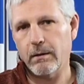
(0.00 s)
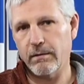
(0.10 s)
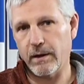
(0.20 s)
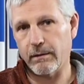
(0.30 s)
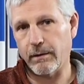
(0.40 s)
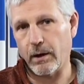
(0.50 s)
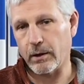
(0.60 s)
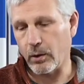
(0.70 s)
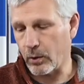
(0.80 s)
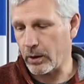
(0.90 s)

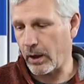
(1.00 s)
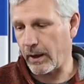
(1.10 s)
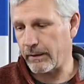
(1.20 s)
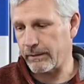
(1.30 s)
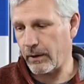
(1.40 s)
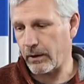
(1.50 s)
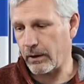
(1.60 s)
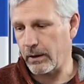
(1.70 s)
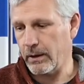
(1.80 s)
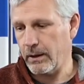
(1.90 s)
VFR or
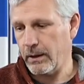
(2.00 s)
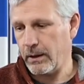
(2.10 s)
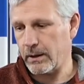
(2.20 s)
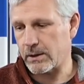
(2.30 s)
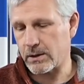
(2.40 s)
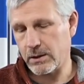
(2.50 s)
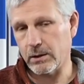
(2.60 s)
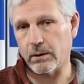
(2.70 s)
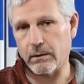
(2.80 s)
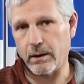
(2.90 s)
IFR, is
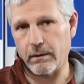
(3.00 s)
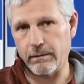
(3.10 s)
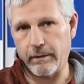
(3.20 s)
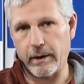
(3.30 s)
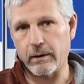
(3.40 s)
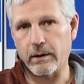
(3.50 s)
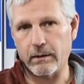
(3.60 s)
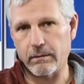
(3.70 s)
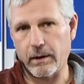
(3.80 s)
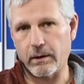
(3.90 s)
still a very,
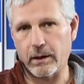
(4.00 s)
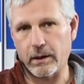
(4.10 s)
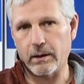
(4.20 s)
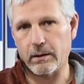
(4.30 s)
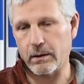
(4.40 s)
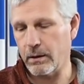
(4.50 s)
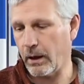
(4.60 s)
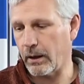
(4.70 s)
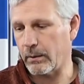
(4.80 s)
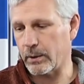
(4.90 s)
very
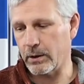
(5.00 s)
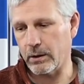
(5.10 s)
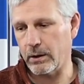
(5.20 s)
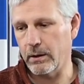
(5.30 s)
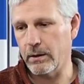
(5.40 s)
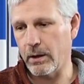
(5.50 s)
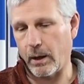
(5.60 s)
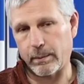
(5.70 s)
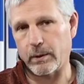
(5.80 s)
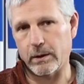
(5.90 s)
good
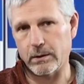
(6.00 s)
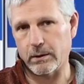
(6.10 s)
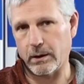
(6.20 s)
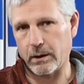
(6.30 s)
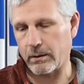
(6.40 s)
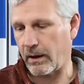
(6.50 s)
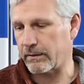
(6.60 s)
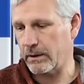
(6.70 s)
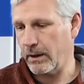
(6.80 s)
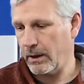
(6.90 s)
upgrade to the aircraft.